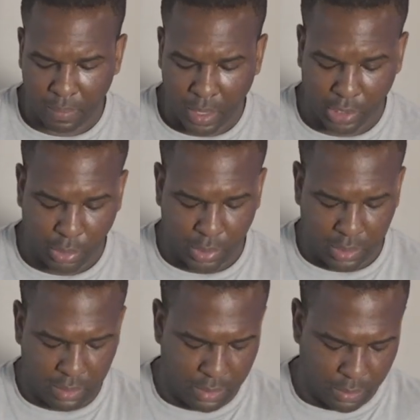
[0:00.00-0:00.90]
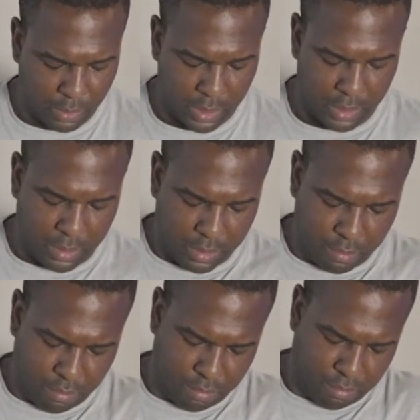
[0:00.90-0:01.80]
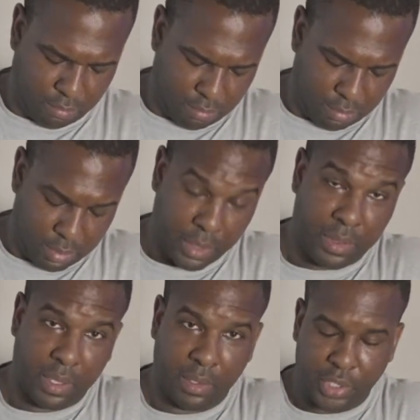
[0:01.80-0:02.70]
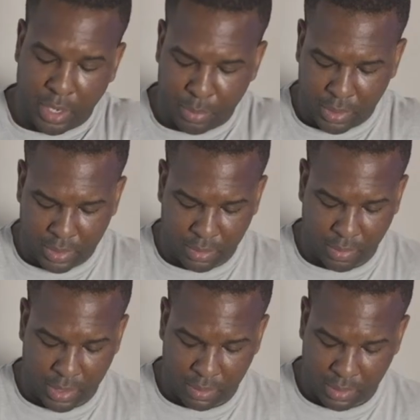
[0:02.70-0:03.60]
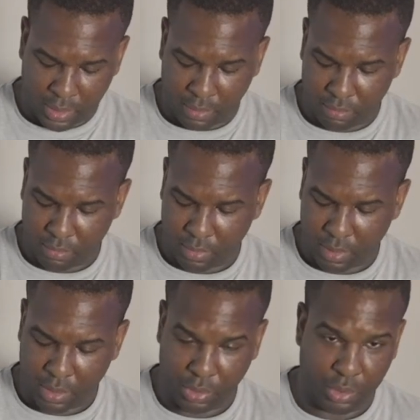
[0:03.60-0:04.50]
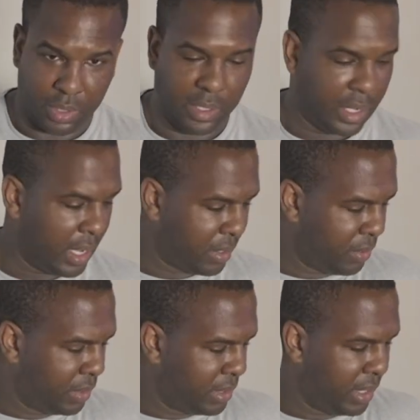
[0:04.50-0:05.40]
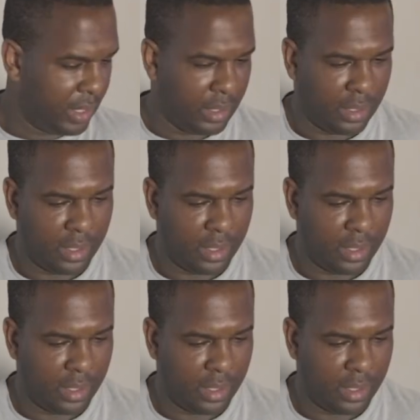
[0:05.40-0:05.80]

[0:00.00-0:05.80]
unloaded with nothing chambered in the round, and I'll use the decocker once again.